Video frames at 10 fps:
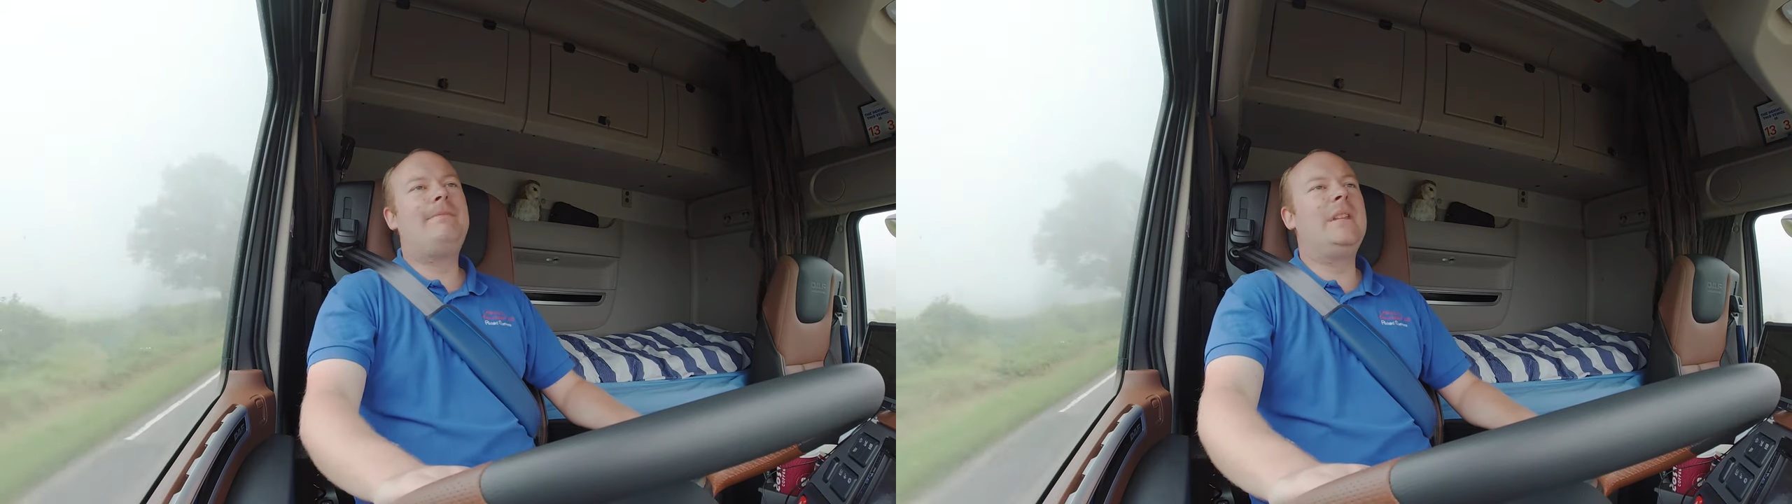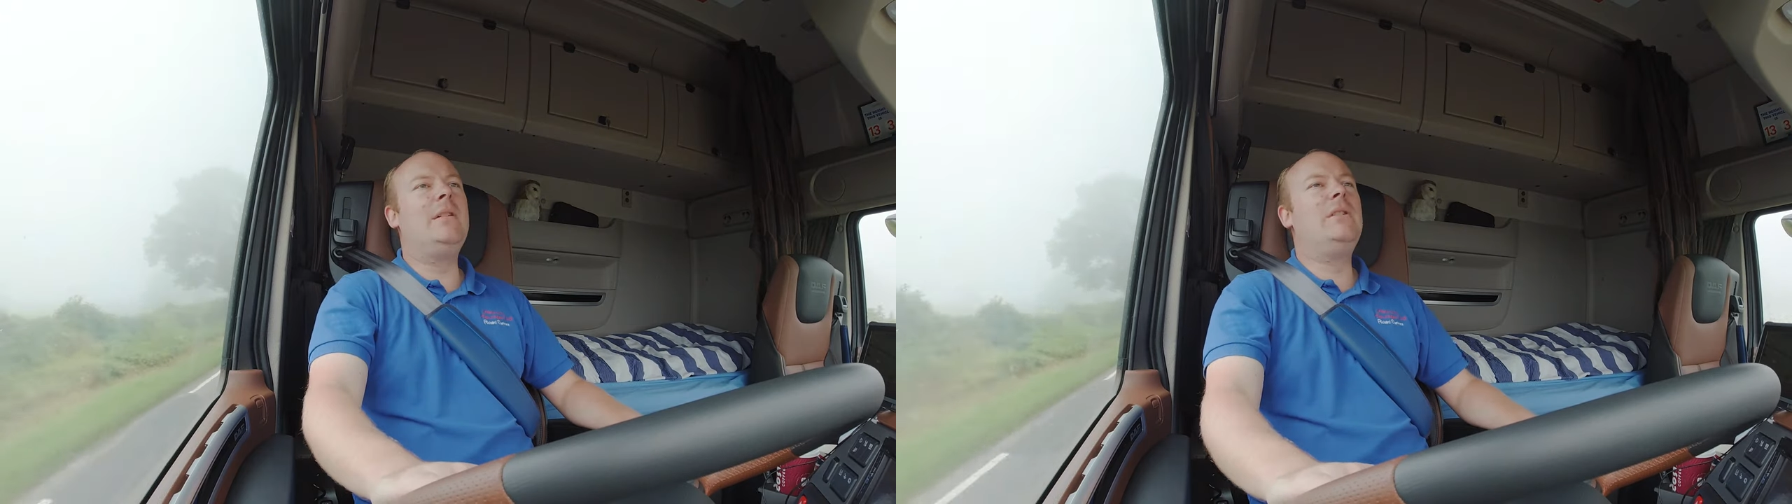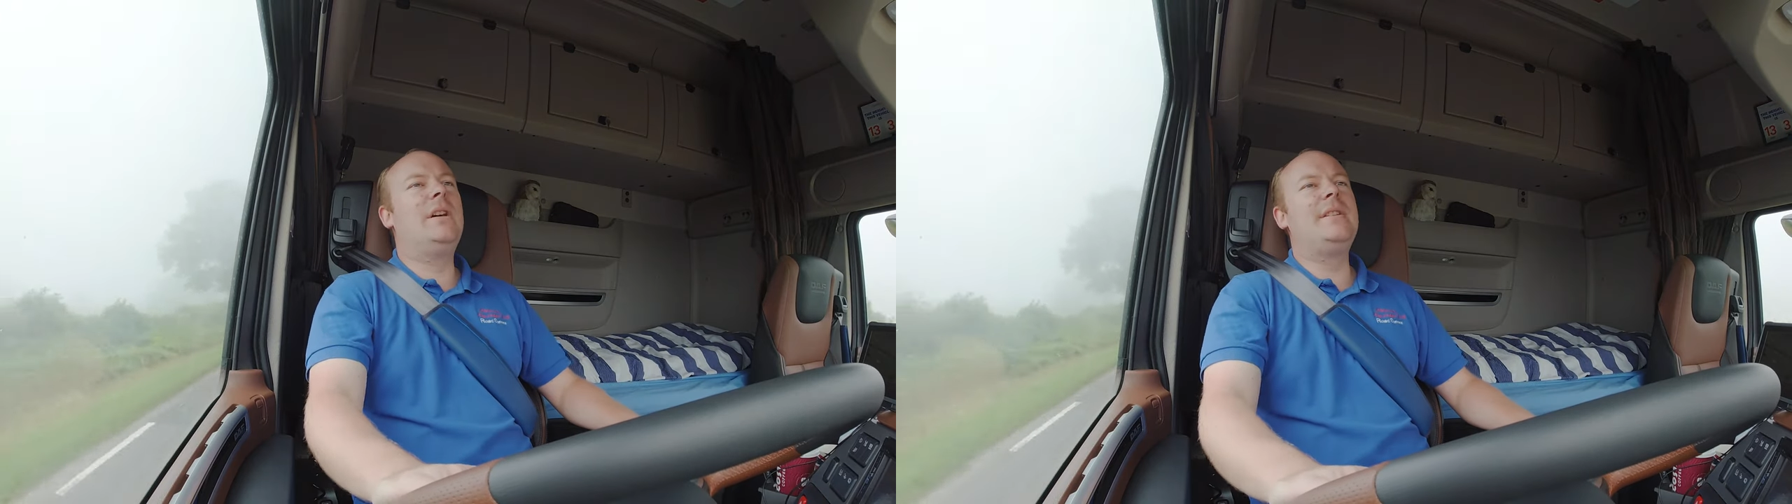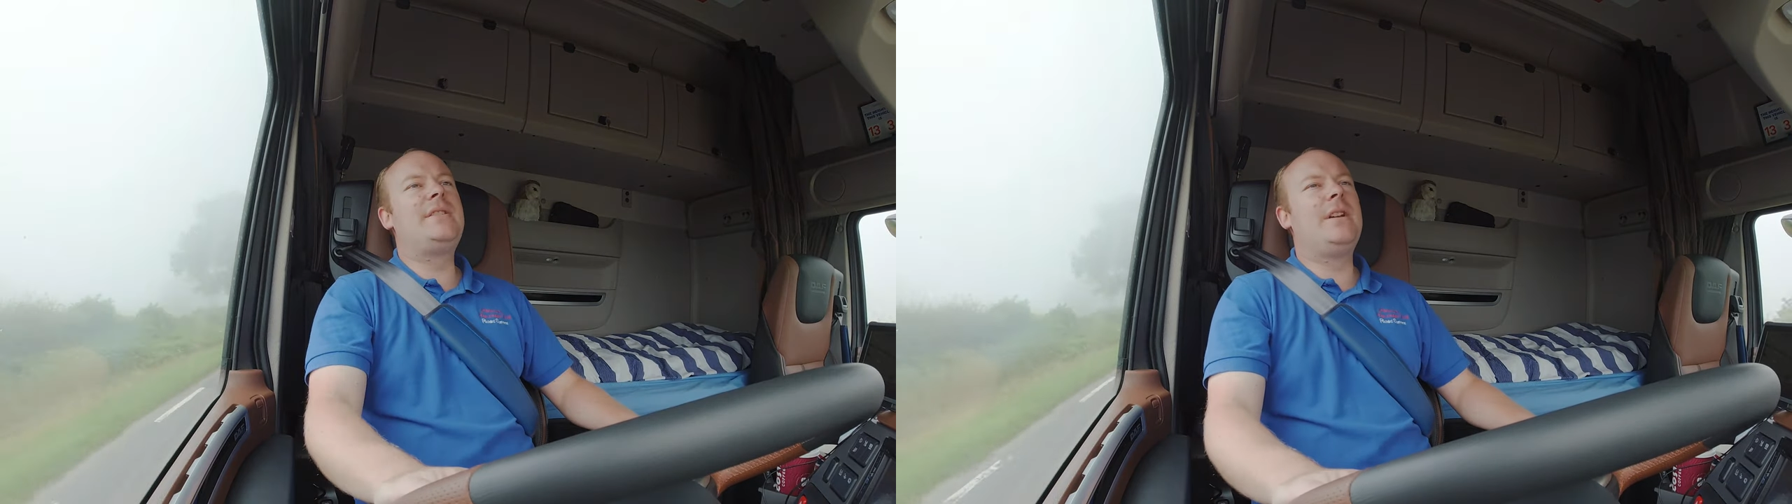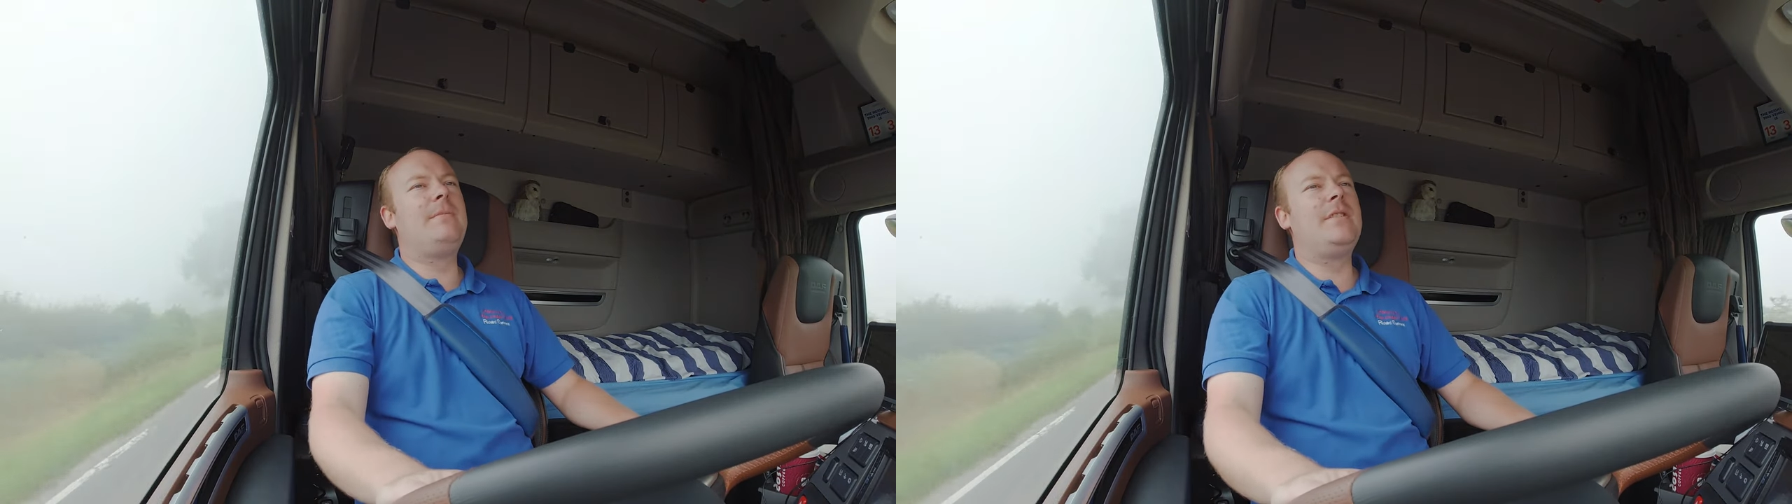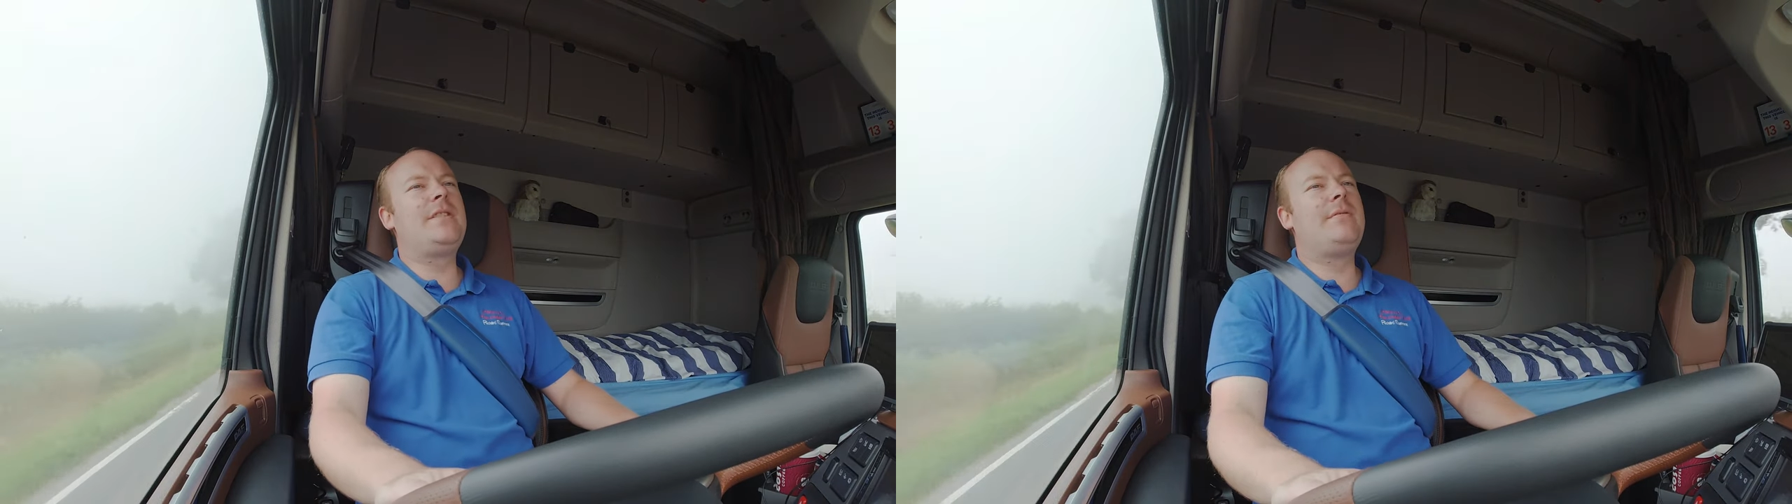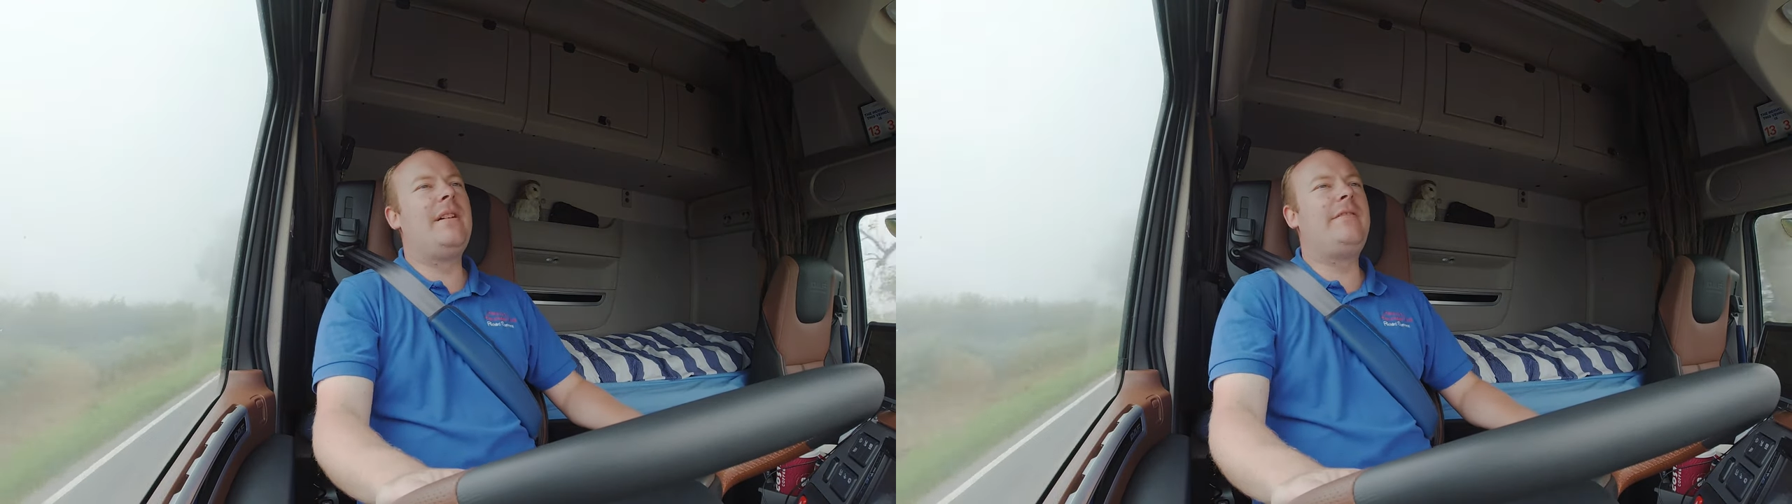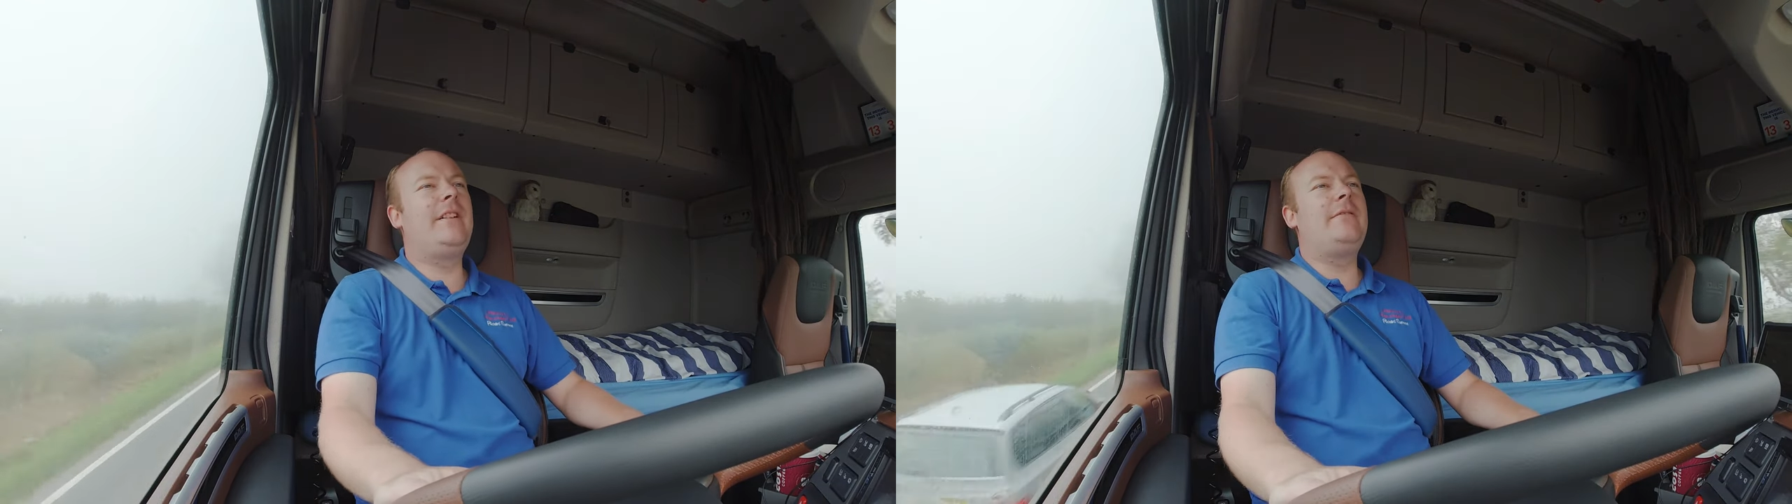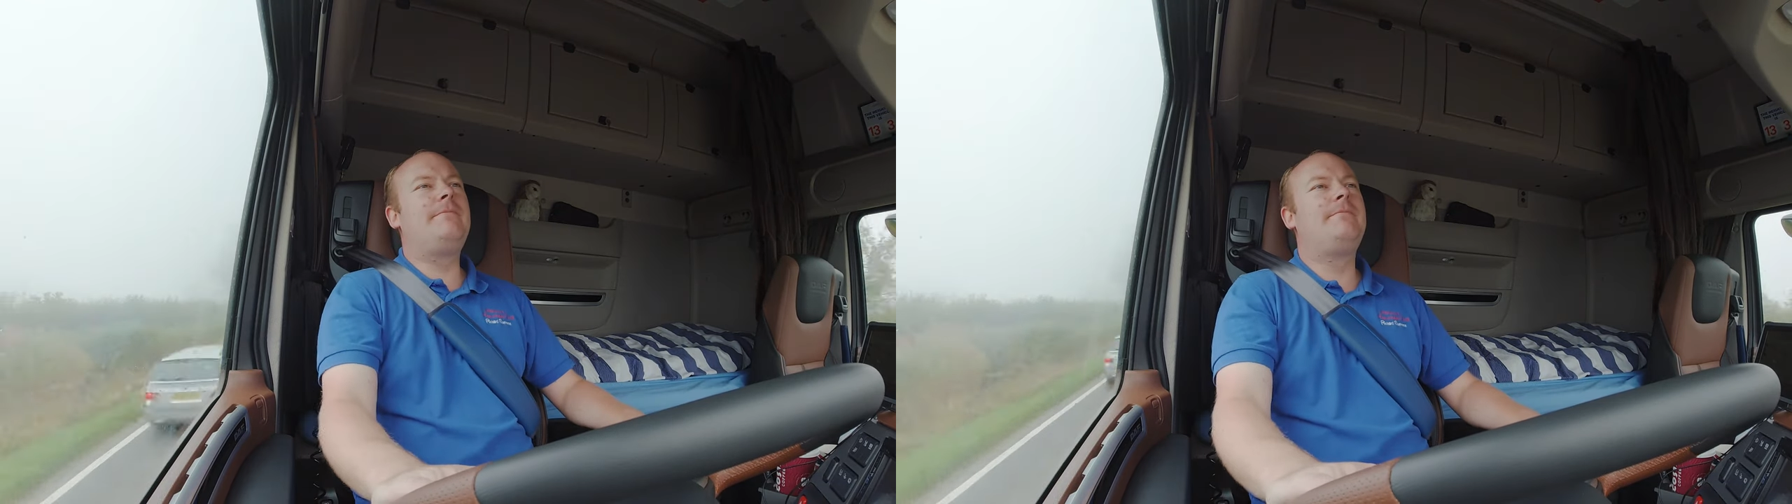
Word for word: No lights on whatsoever.